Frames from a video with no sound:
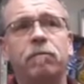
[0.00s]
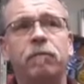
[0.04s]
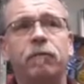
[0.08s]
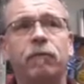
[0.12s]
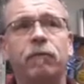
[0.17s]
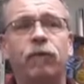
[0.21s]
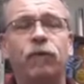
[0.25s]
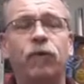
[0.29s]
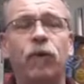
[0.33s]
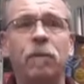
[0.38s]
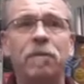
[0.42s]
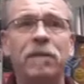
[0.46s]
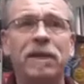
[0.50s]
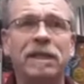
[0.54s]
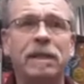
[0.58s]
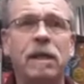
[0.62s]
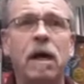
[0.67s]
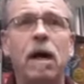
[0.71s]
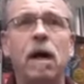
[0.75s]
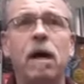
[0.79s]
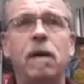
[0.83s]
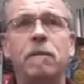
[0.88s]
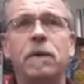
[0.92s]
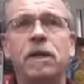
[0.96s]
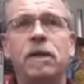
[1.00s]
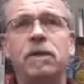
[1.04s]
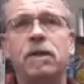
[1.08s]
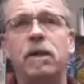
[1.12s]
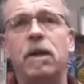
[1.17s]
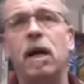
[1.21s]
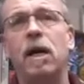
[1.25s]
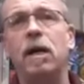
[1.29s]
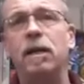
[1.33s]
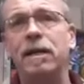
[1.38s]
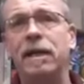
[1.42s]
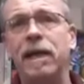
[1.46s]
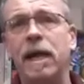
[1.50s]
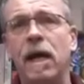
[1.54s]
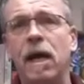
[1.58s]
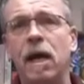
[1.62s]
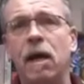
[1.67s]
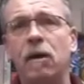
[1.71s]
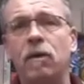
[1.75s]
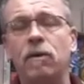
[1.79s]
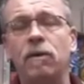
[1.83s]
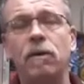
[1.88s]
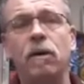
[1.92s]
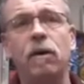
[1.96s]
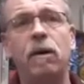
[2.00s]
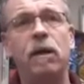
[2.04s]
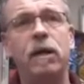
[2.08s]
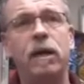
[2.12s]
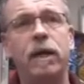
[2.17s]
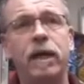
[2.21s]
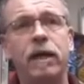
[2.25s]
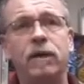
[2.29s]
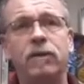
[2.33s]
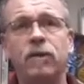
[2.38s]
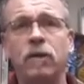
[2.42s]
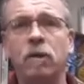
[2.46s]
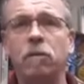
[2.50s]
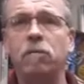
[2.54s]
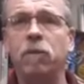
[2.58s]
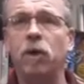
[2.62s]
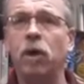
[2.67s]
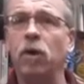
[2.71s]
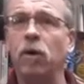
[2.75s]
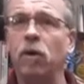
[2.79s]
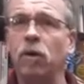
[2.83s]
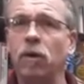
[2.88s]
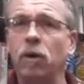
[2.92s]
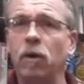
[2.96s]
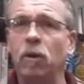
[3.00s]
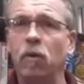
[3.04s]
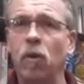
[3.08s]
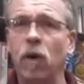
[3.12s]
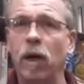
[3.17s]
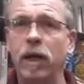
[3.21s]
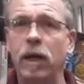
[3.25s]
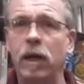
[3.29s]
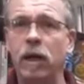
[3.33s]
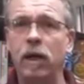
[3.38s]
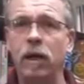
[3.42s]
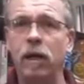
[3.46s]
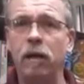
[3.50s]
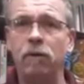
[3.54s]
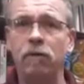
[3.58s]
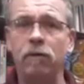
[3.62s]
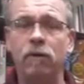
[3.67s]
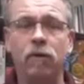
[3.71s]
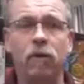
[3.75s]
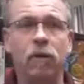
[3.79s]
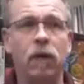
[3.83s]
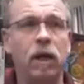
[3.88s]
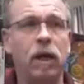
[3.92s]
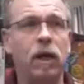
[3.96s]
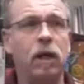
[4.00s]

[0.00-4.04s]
from the time it's cut down, it's the burl of the white heath tree,